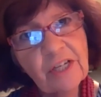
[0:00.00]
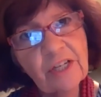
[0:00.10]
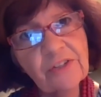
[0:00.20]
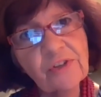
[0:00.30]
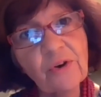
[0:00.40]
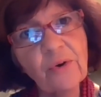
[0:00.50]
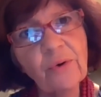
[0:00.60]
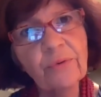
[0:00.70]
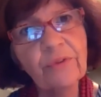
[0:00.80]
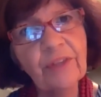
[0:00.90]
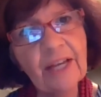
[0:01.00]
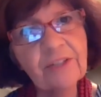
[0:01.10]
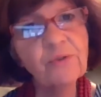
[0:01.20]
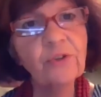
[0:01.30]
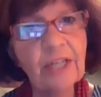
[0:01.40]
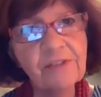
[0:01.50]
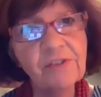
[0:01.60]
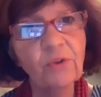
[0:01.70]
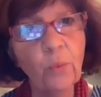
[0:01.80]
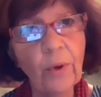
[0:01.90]
And mm-hmm. so that sort of
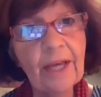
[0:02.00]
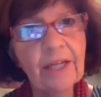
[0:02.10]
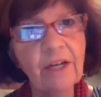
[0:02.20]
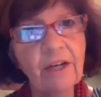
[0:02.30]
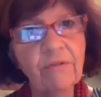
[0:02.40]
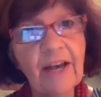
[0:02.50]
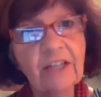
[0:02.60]
gets in the way of